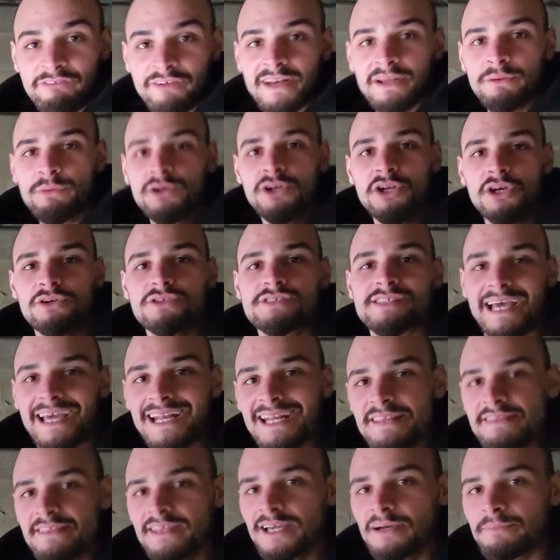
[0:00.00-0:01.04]
anyone knows
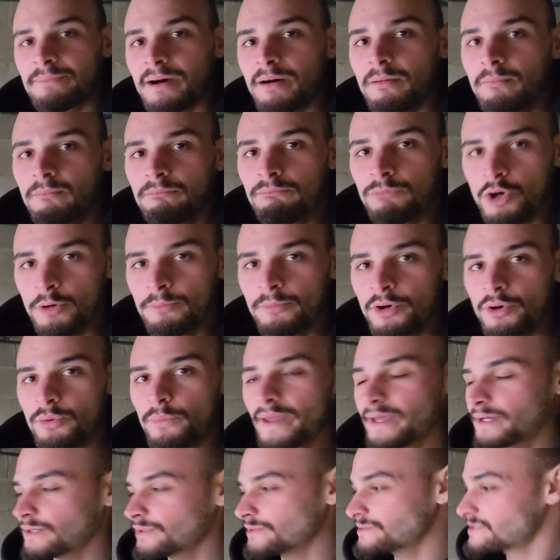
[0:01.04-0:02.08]
anything about Momo
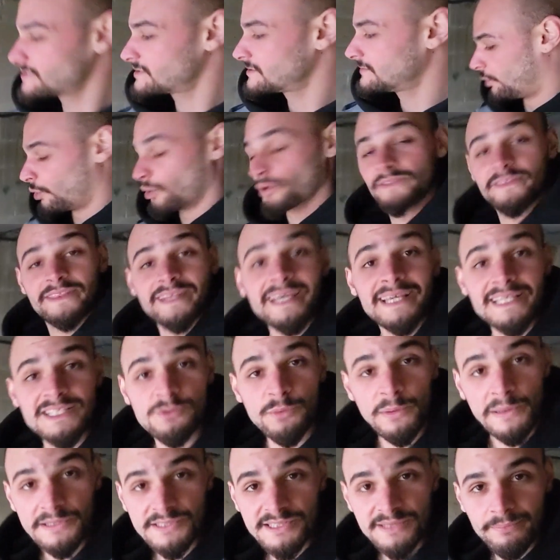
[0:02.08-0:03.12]
wheels, or these
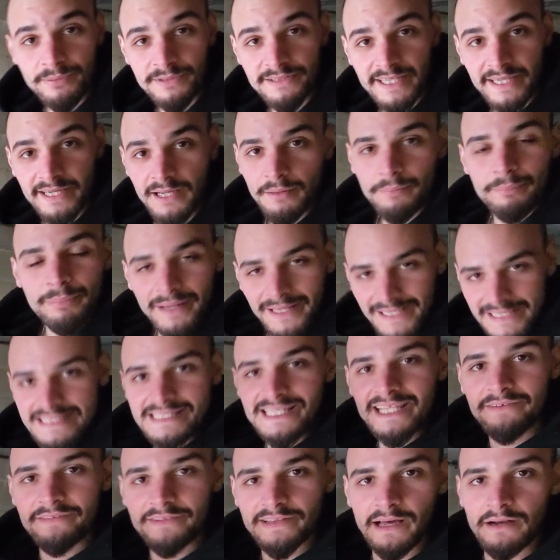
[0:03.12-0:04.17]
wheels in particular, please
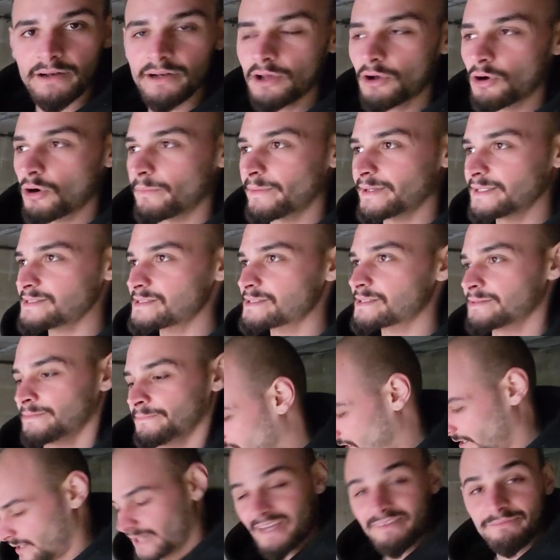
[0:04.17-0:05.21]
leave it down in the comments.
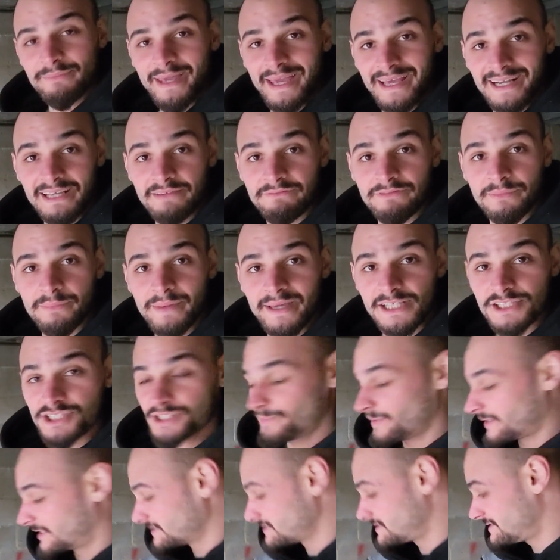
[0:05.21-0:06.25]
Give me any information,
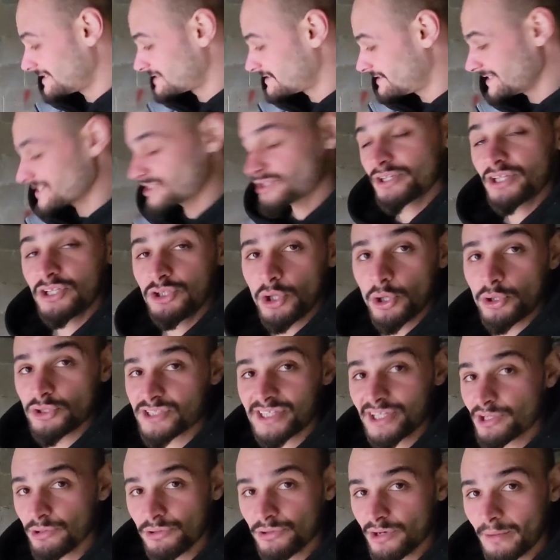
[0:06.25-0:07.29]
because there's literally no
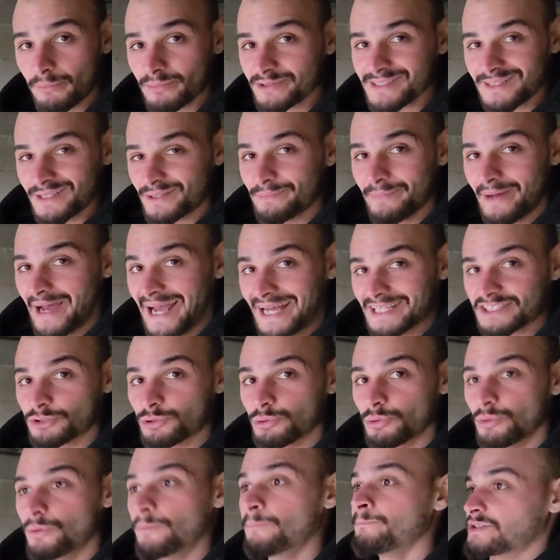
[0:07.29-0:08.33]
serial numbers in them at
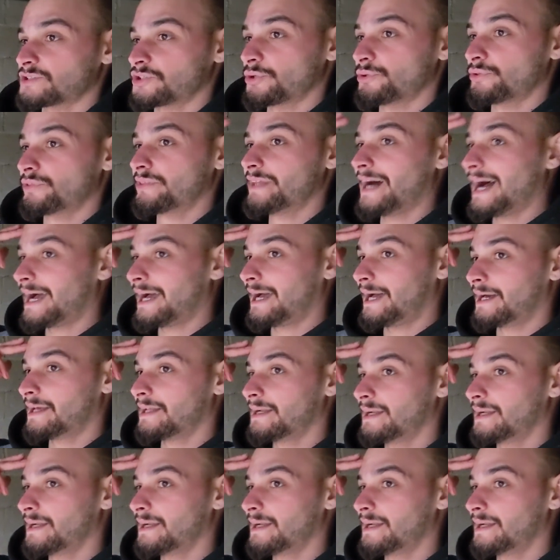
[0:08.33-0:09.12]
all. So that